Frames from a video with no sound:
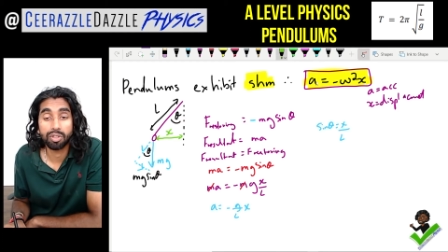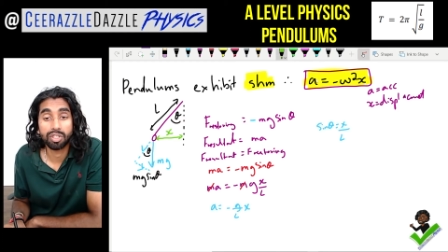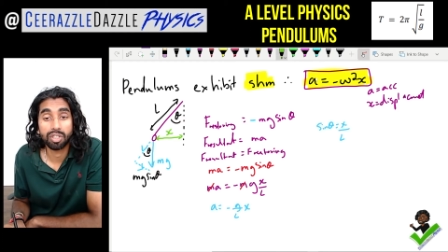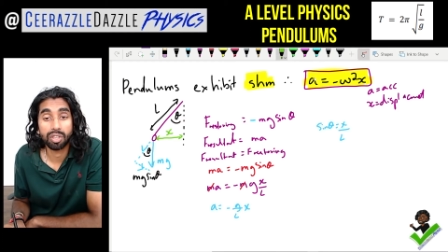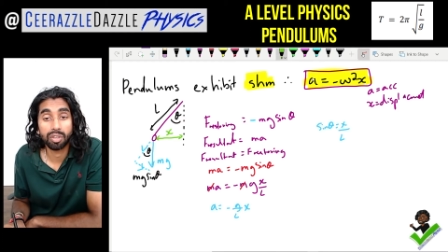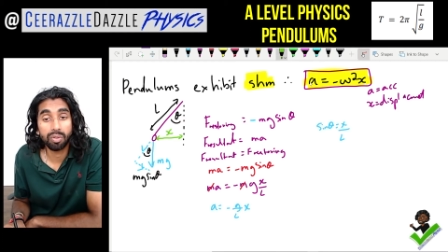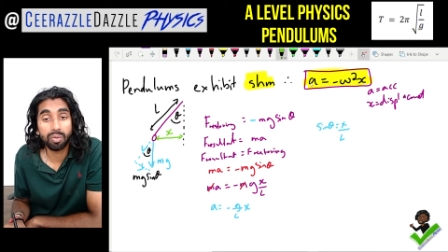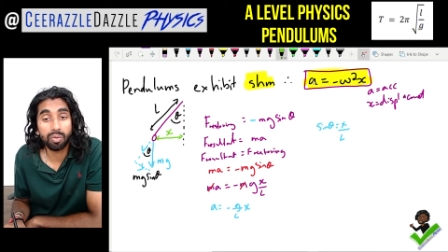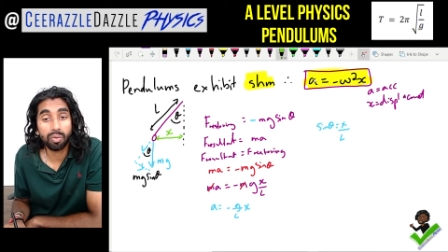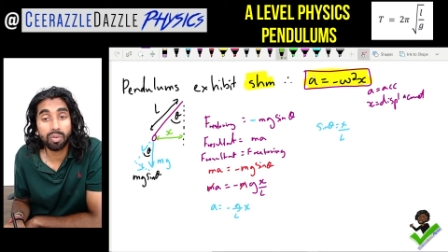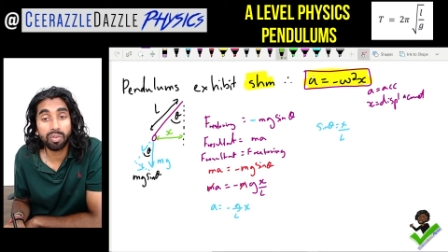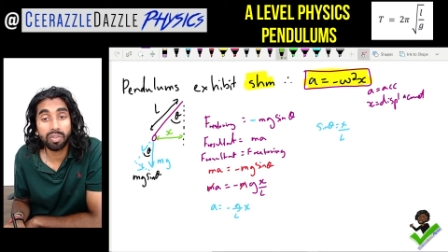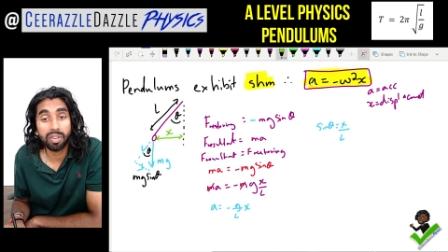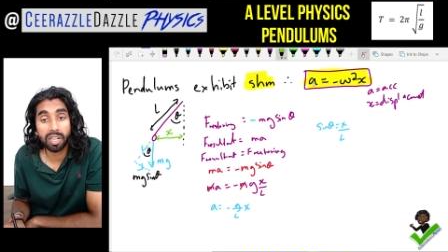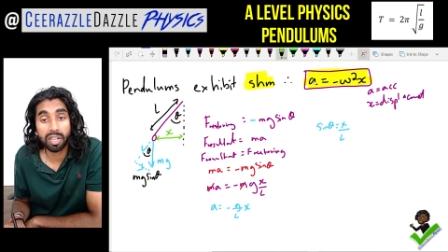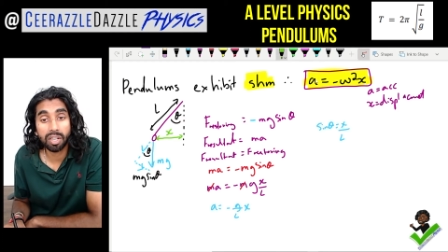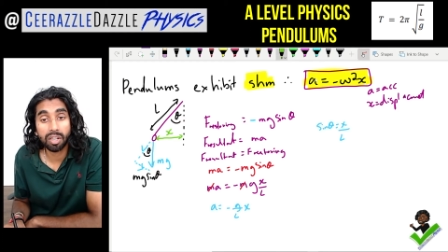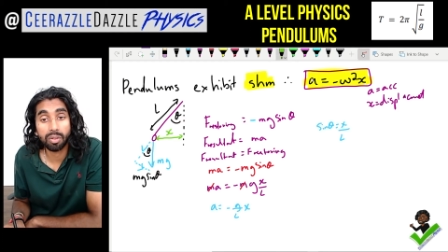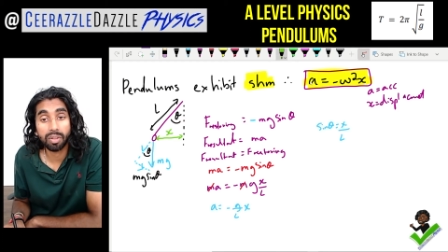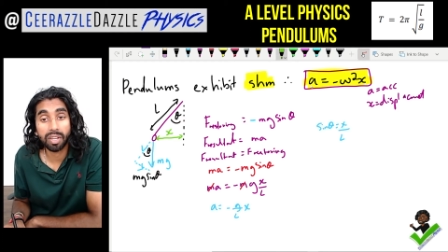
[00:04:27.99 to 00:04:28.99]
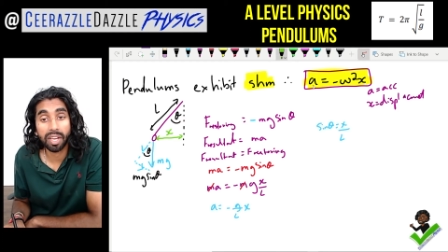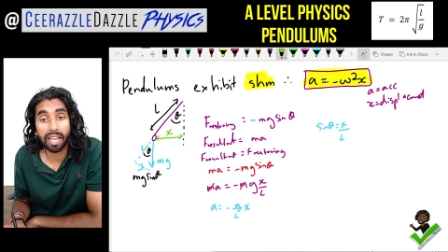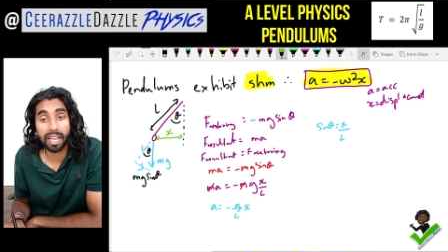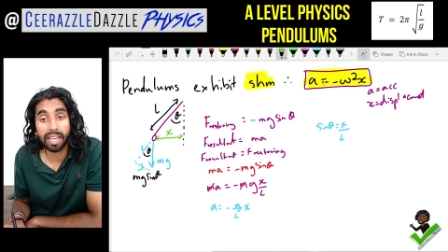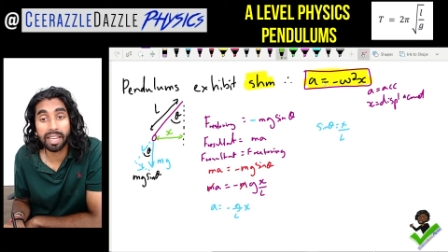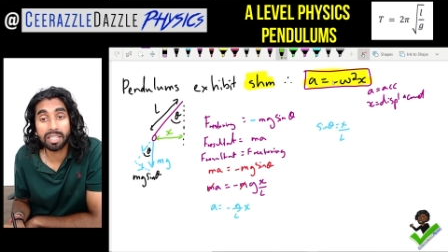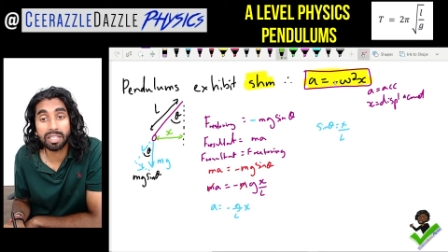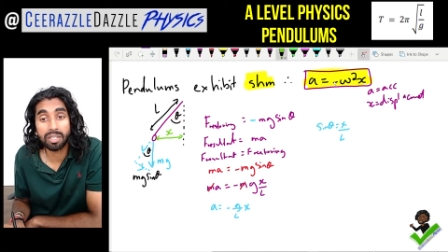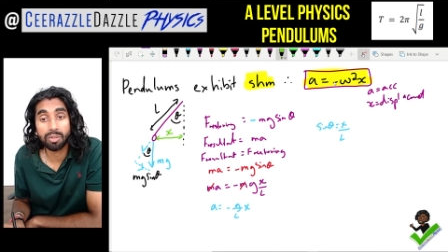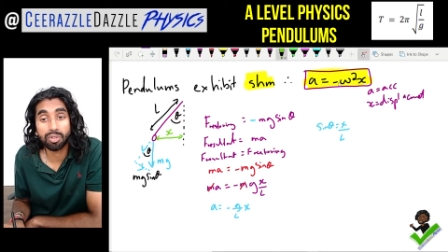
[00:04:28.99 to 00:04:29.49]
so you already know that
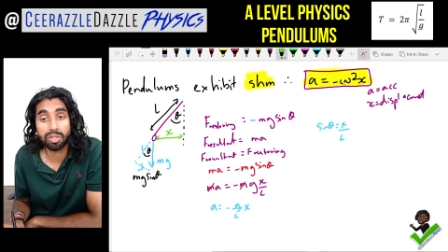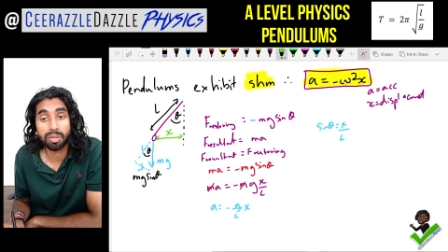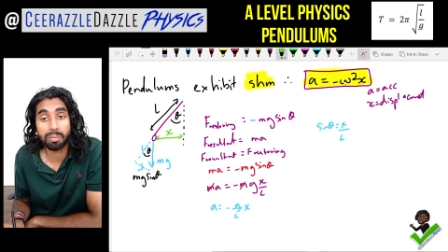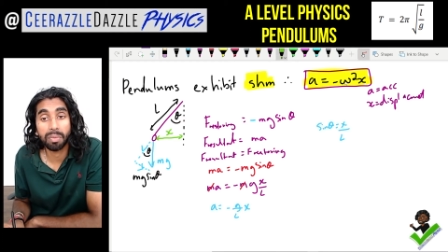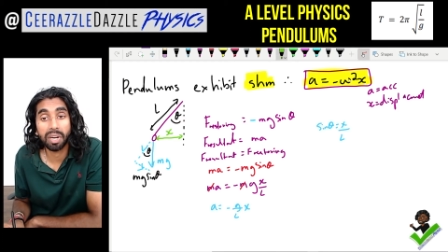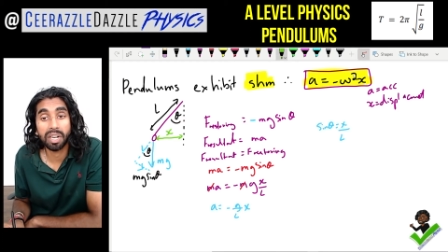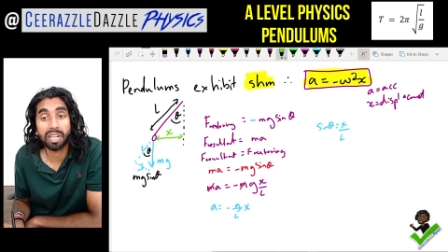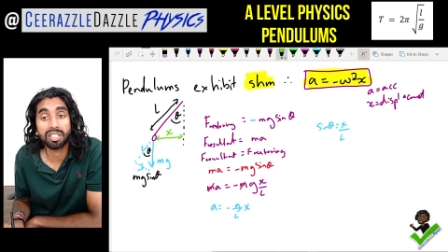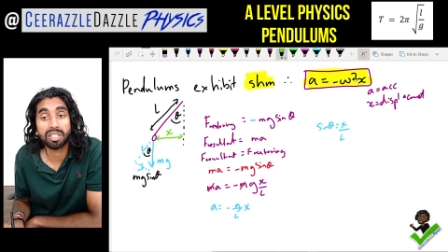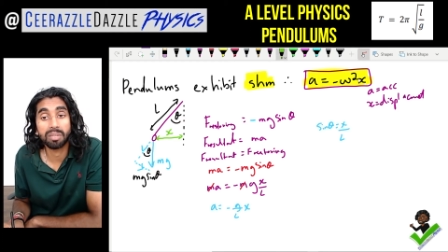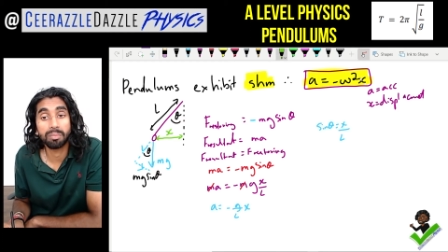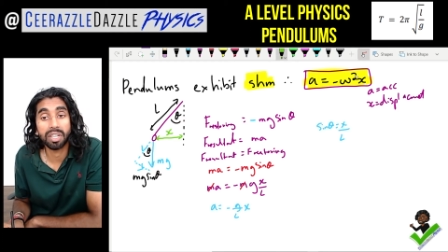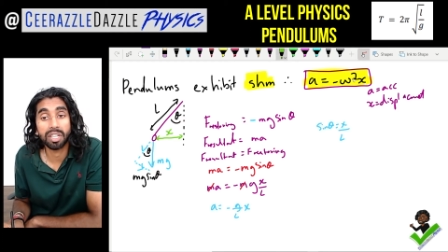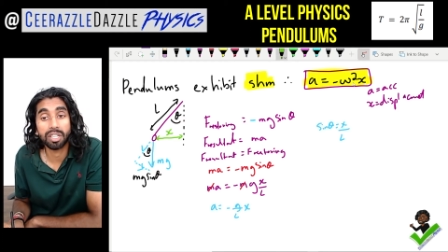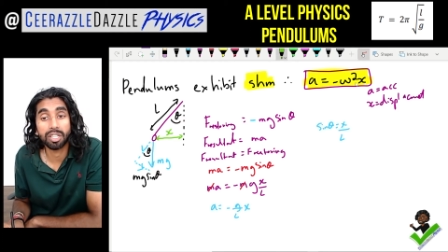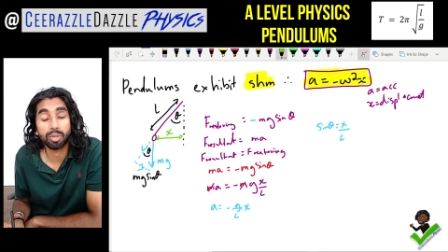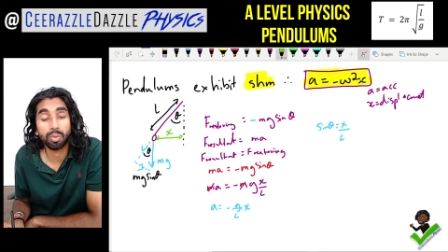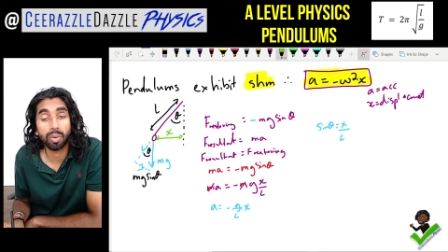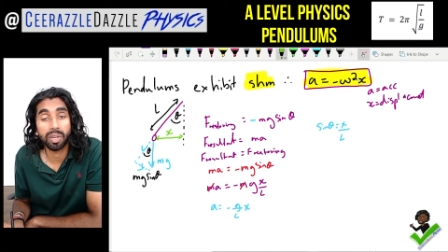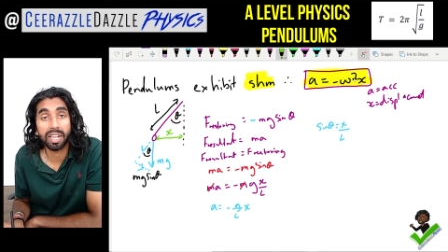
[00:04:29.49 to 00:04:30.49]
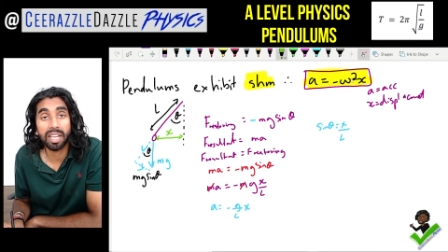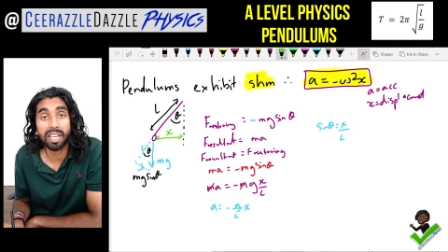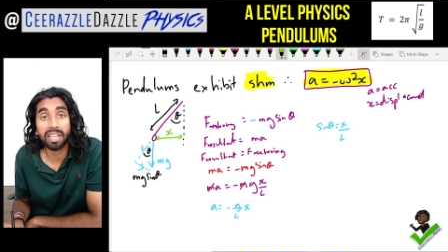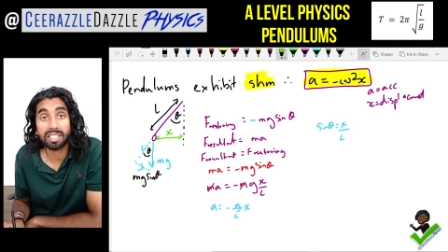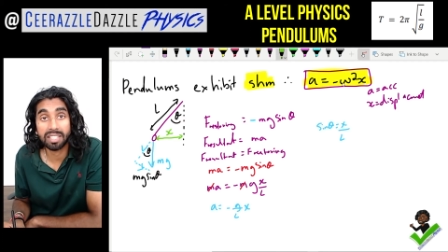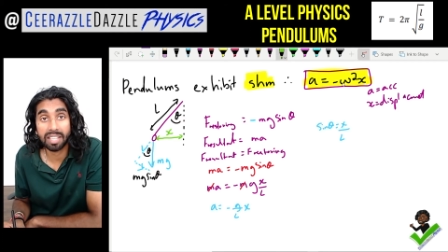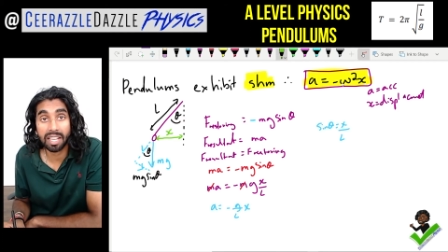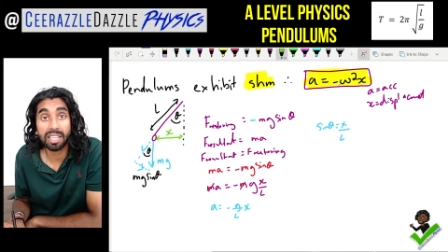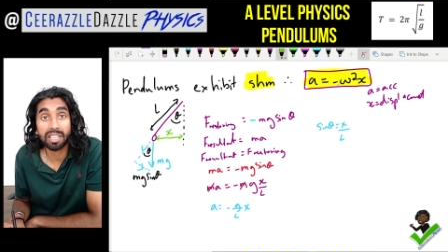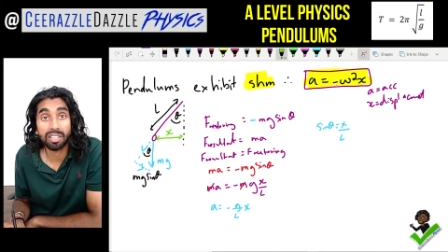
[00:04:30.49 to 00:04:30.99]
A is equal to minus omega squared x,
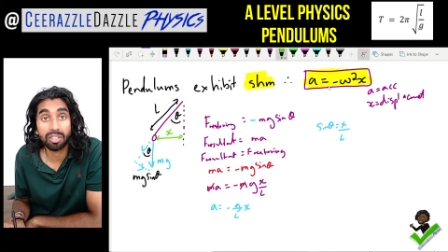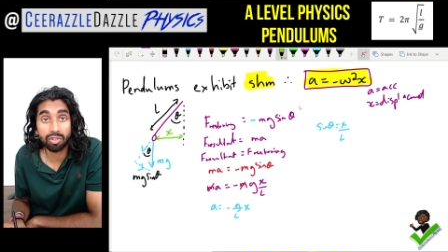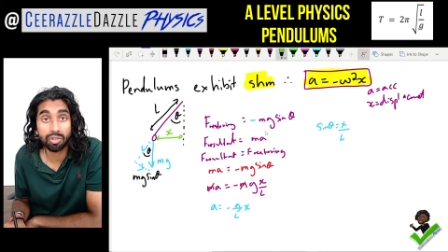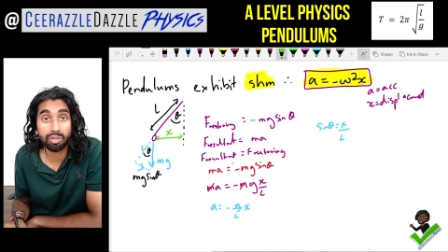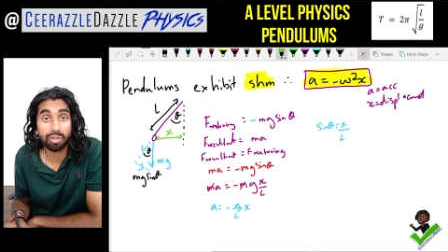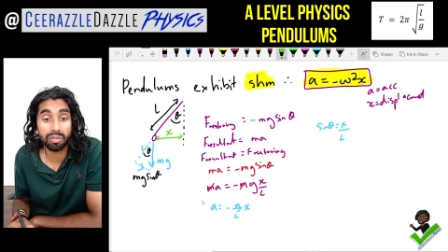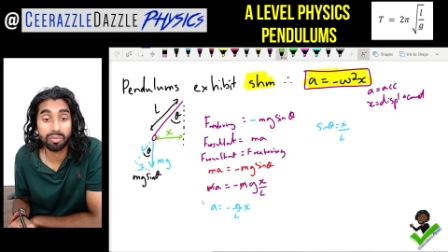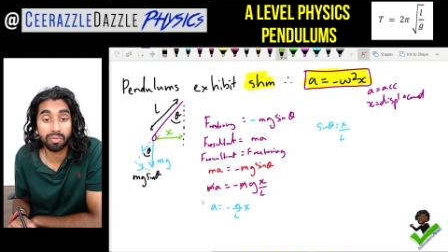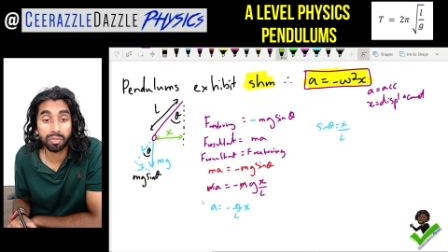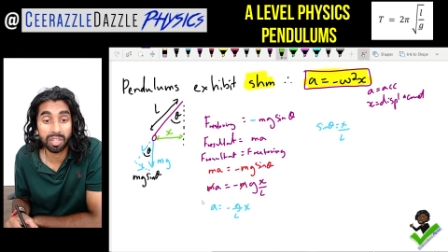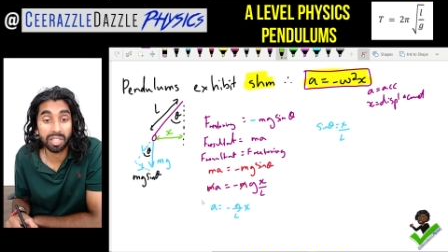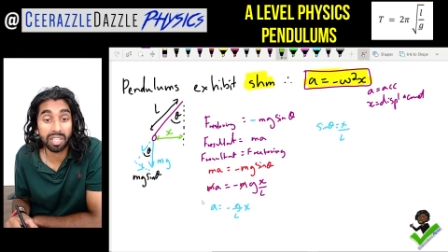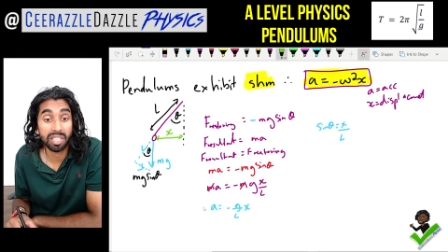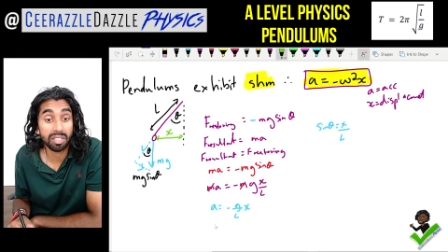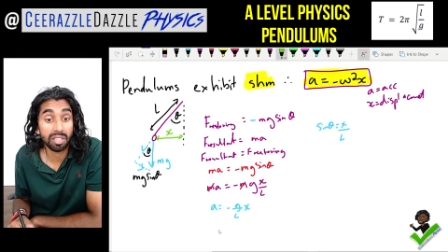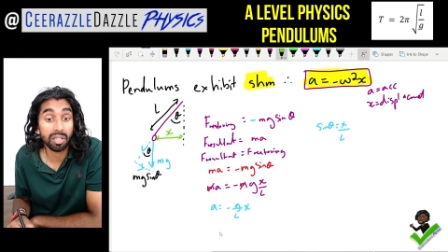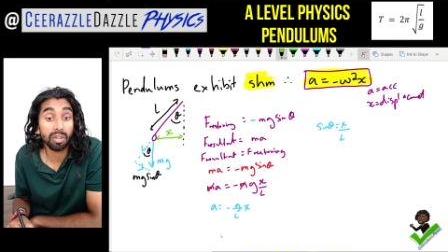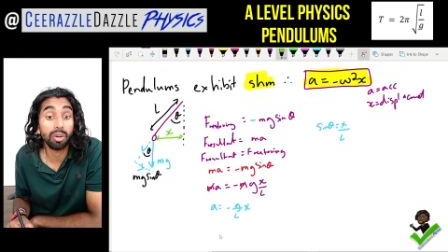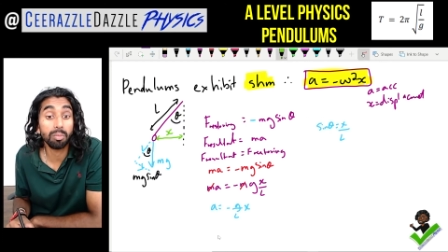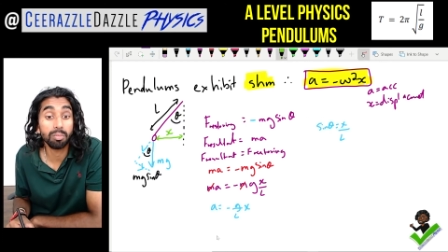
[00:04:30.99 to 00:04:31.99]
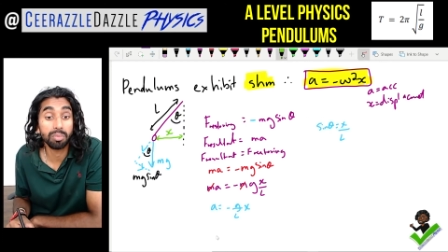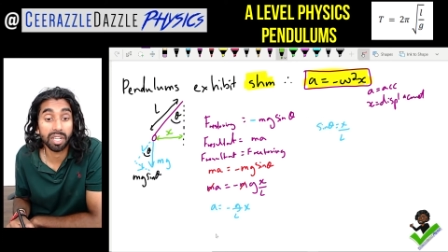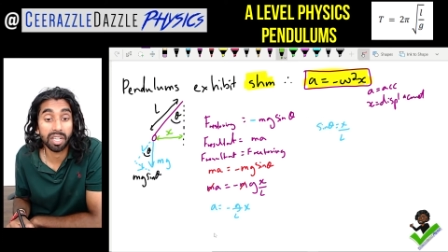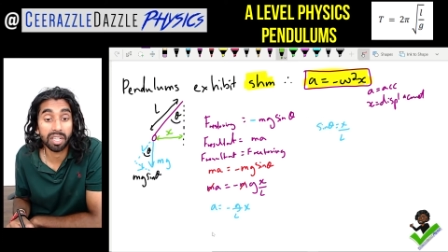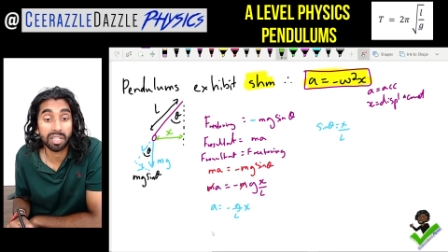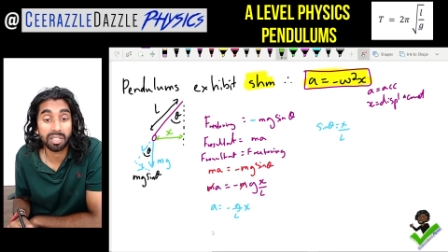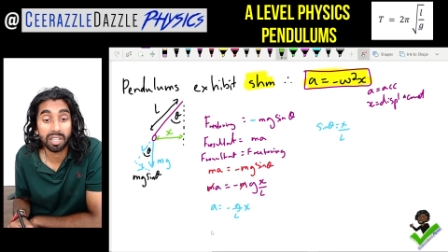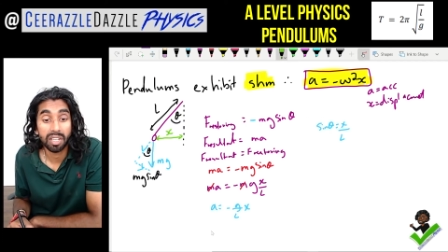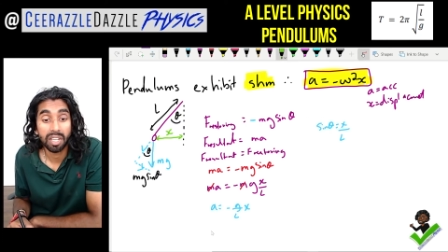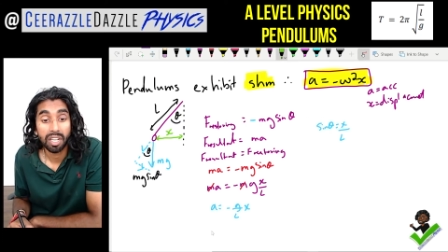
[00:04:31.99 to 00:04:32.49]
that is true for this
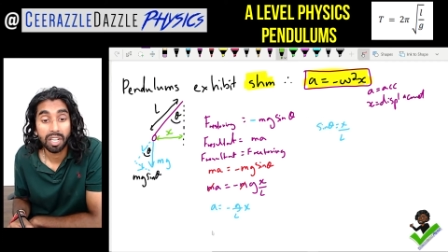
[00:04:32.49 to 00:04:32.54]
object.